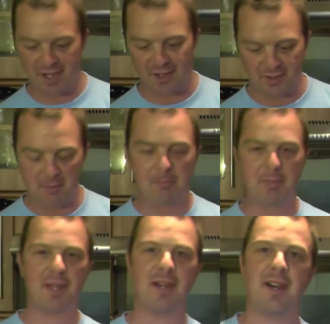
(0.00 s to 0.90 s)
I've got a
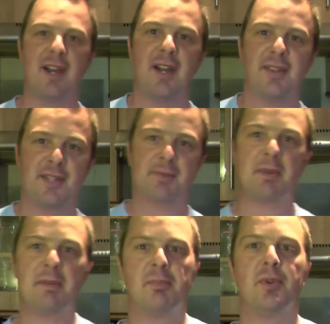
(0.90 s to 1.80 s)
beer that's
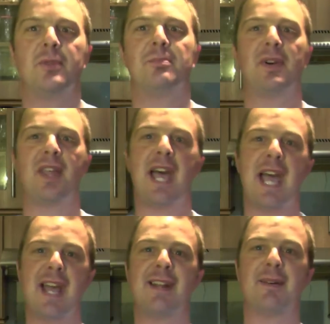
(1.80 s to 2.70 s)
been brewed by the
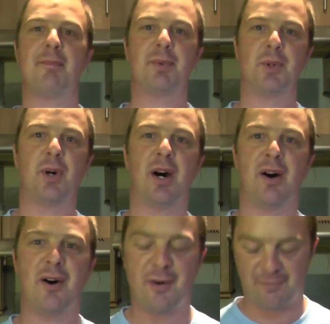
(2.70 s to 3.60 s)
head brewer
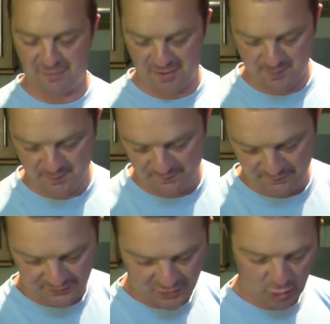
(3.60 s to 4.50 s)
of
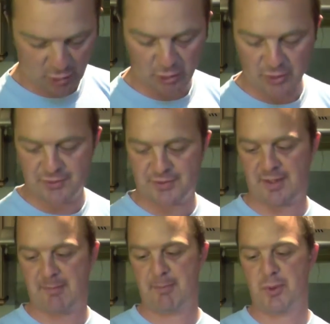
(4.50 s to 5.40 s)
Gotlands
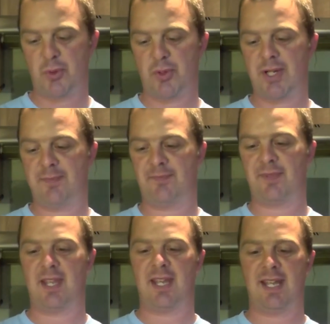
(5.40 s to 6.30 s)
Brewery
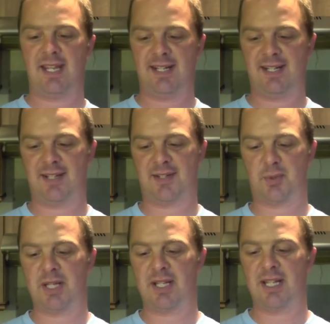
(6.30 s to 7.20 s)
in
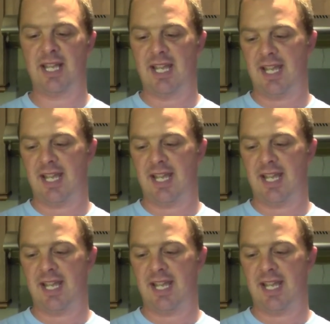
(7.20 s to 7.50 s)
Sweden.